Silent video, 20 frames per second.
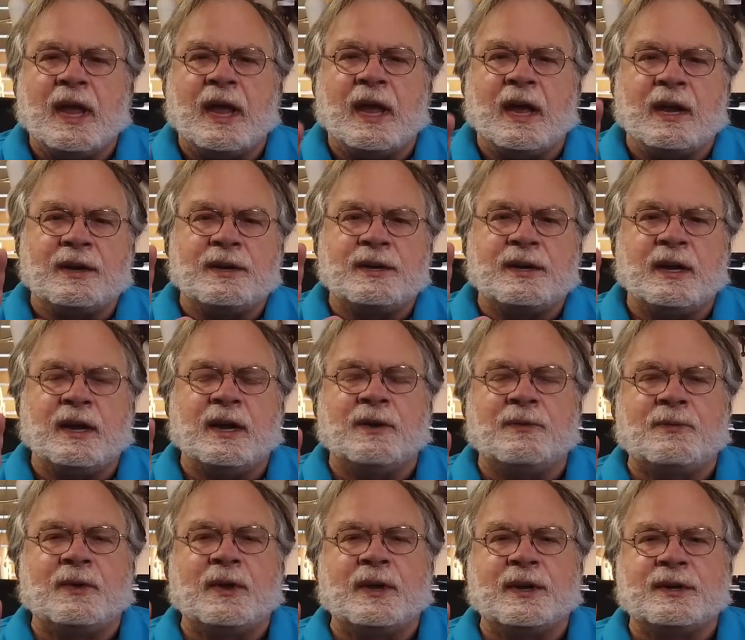and
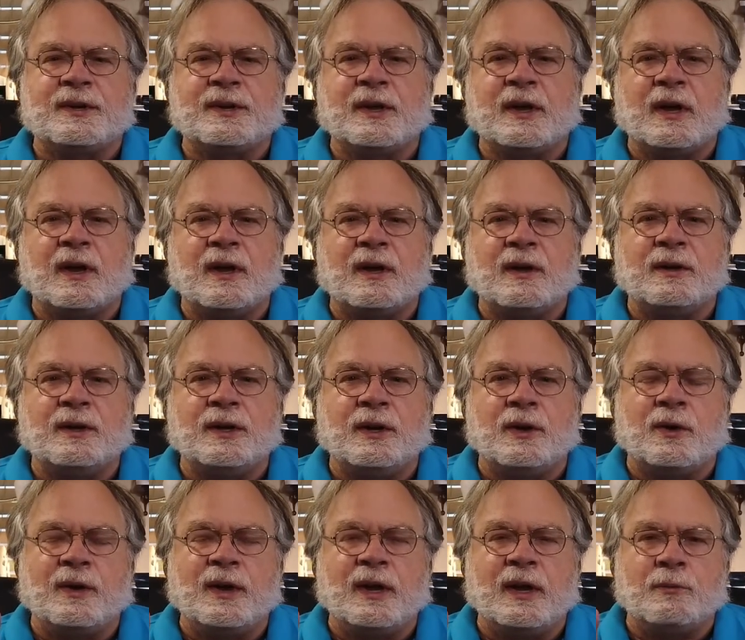if it, uh, you
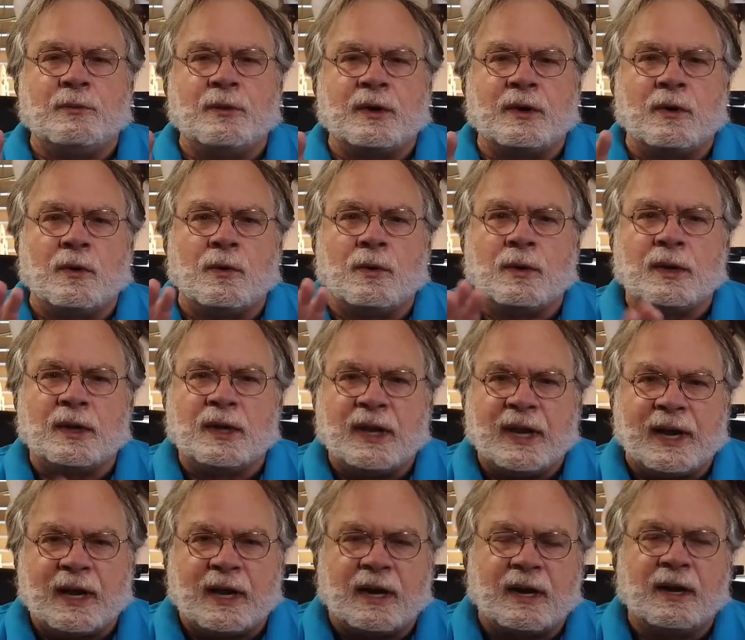know, it would go
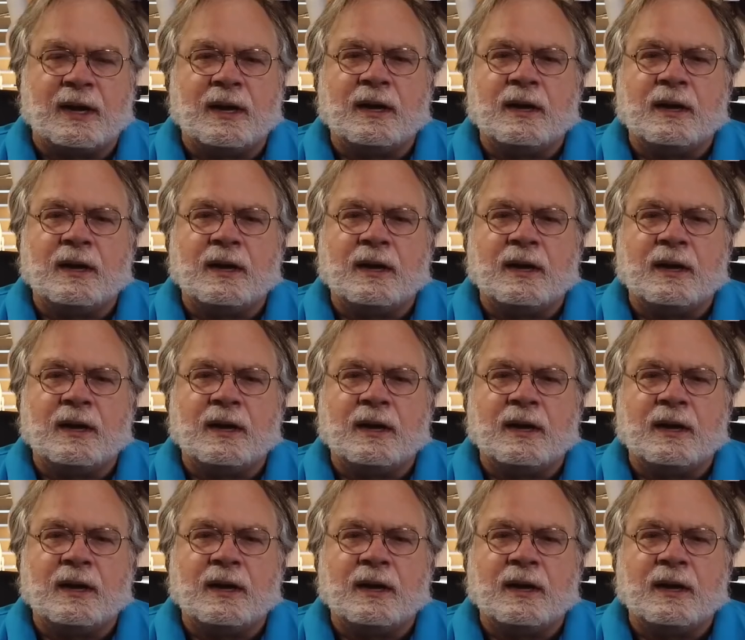click